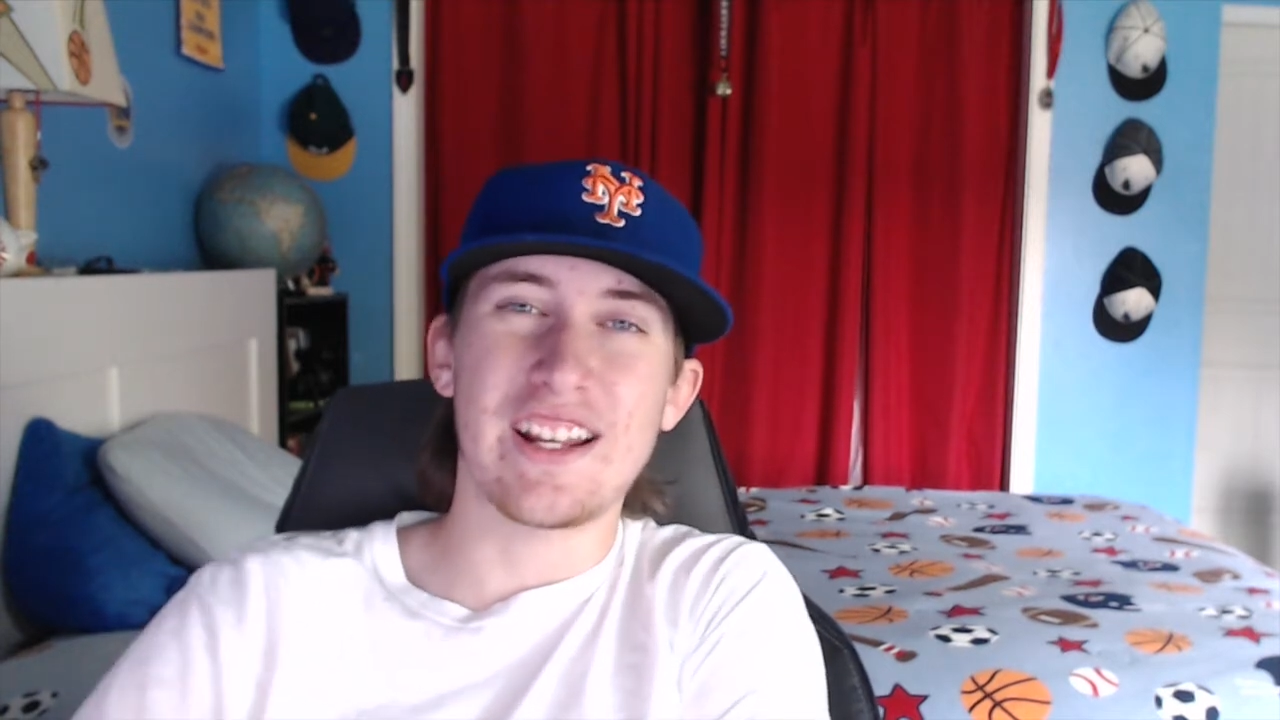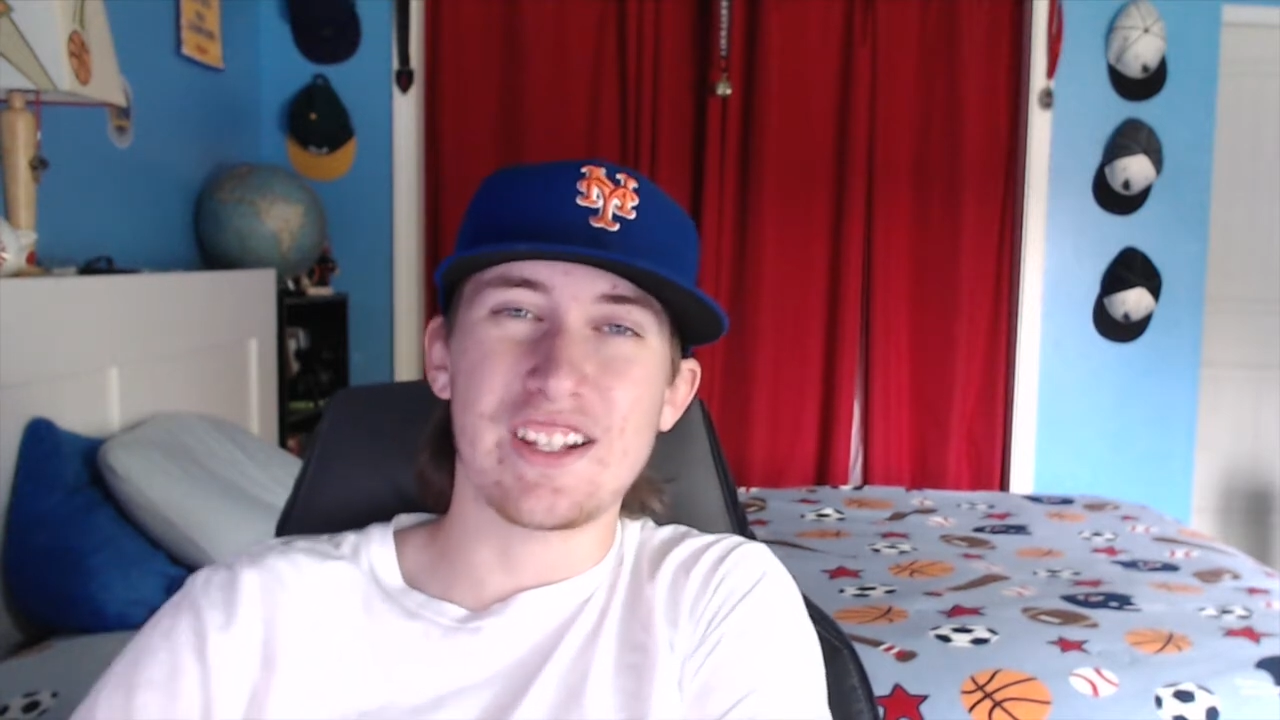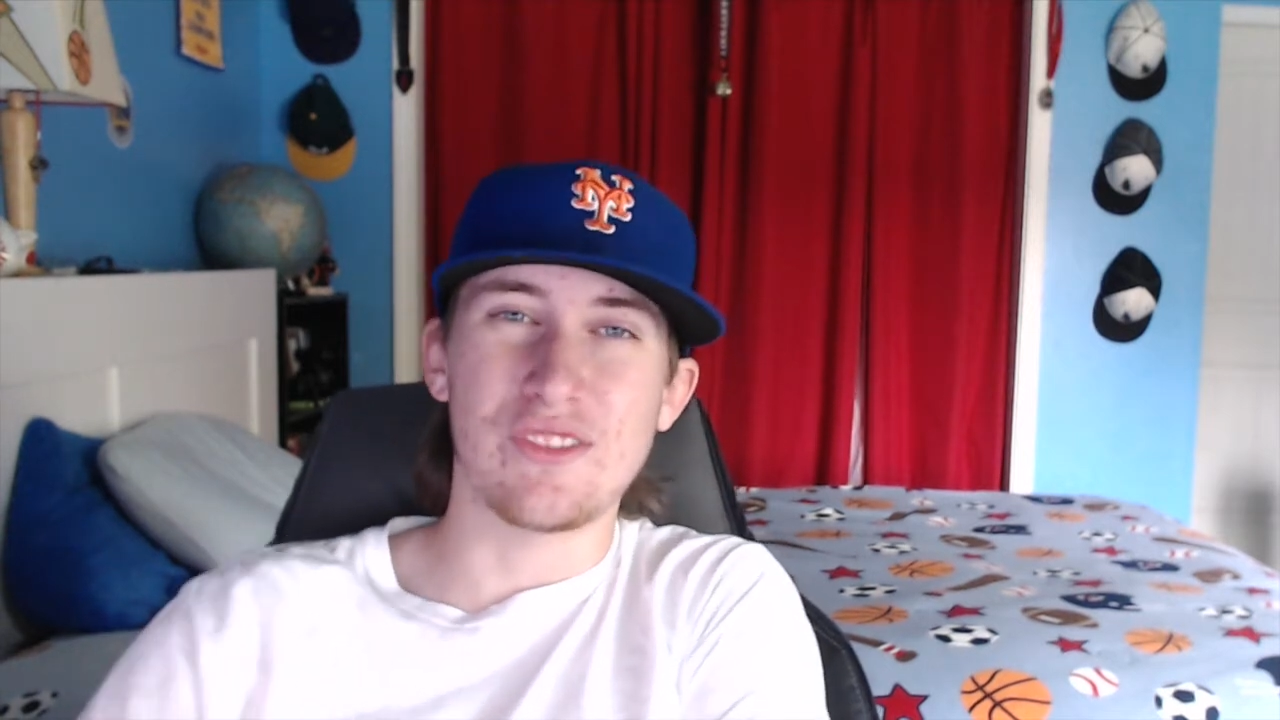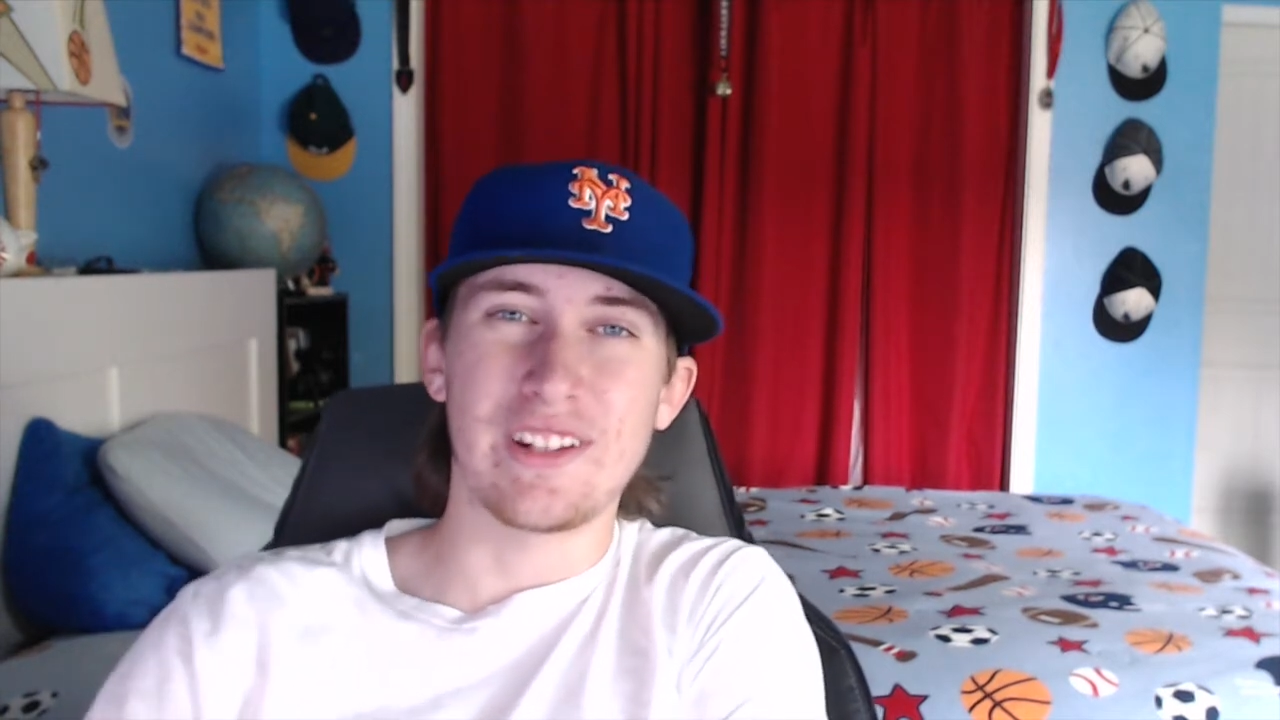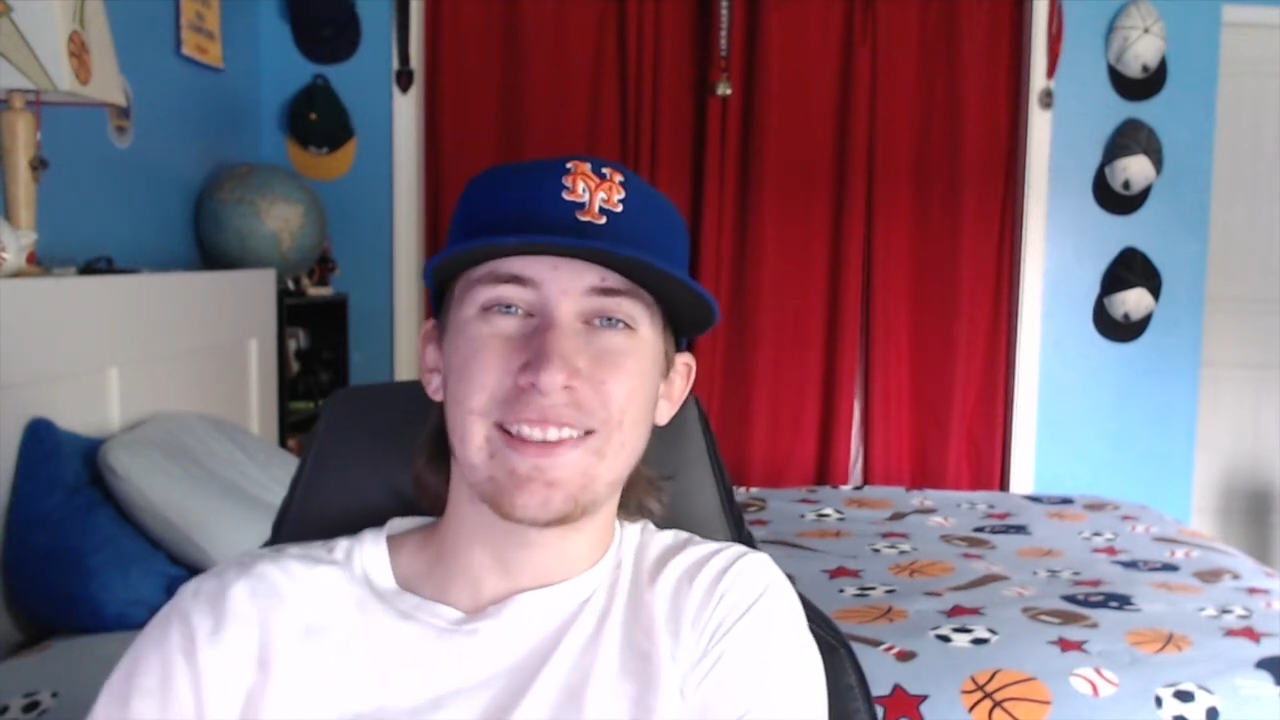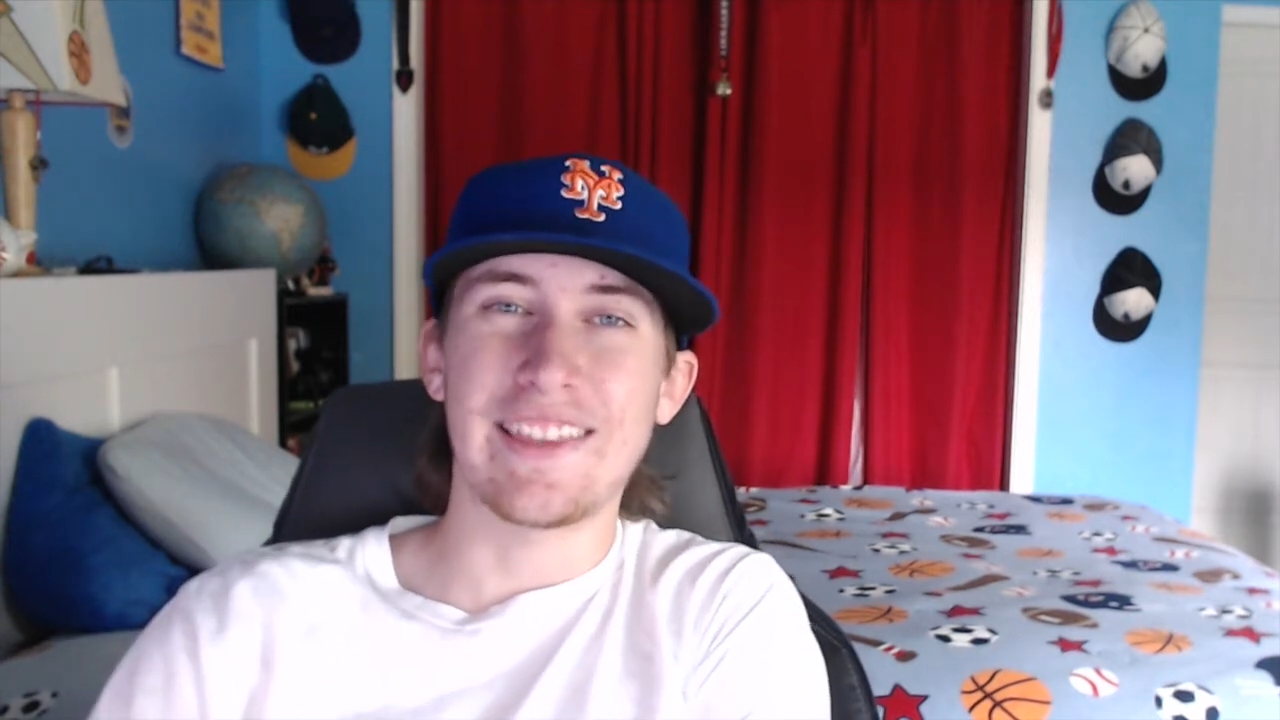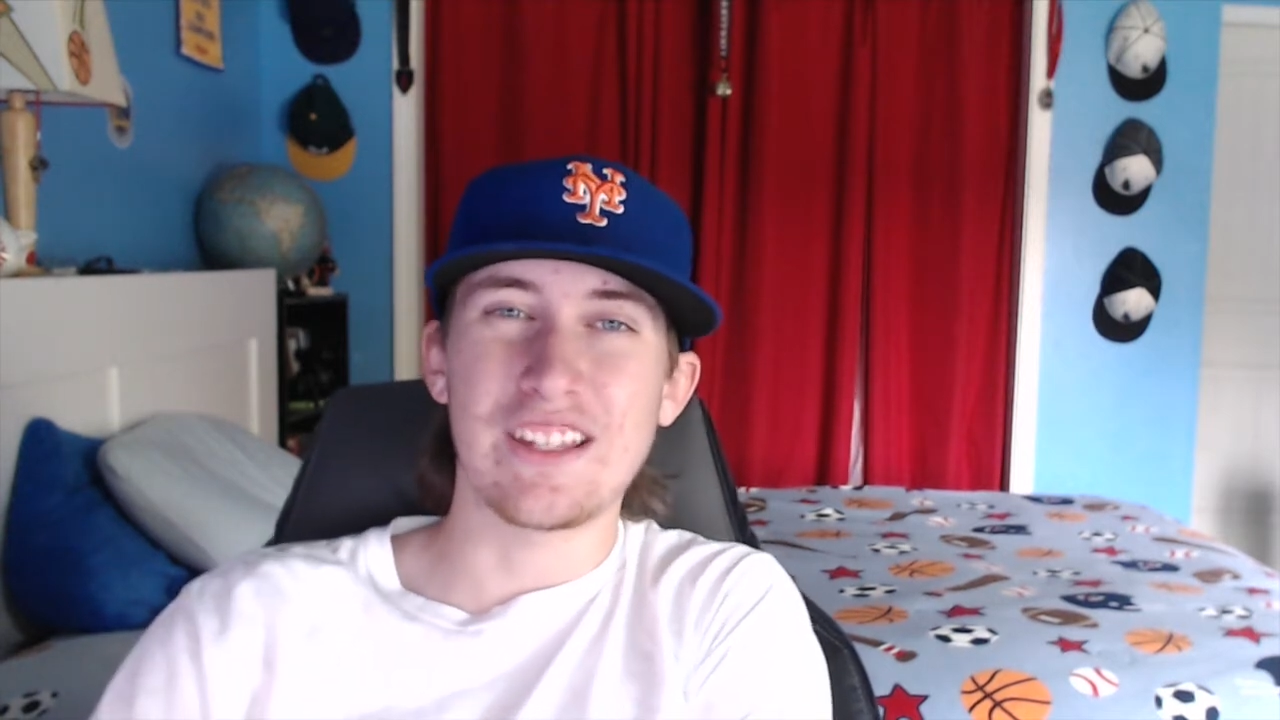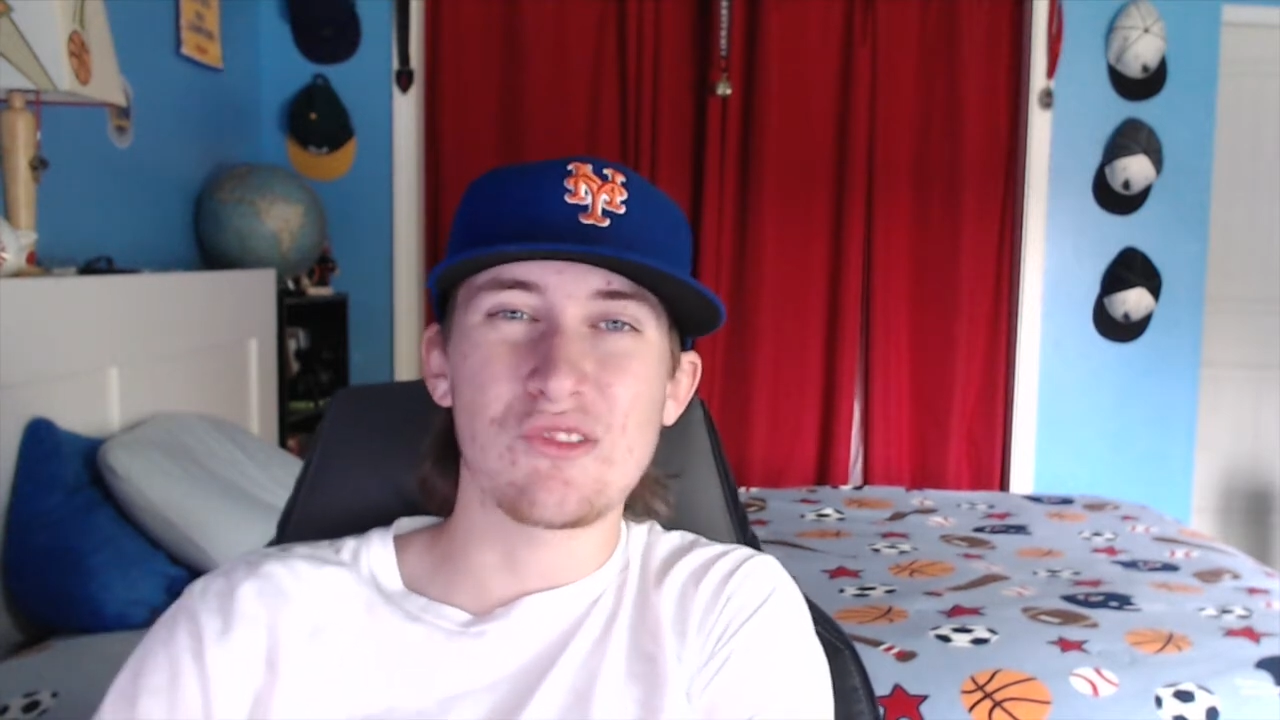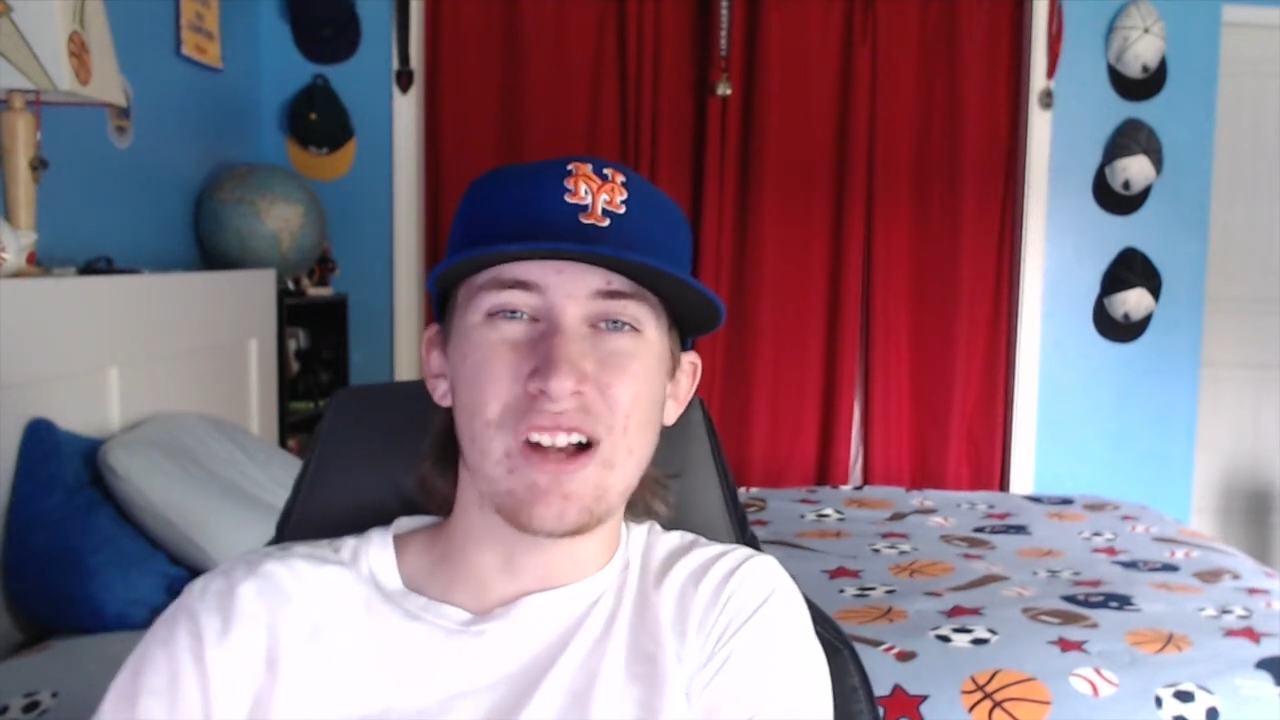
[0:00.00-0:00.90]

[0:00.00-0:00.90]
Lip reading: next one. Thanks for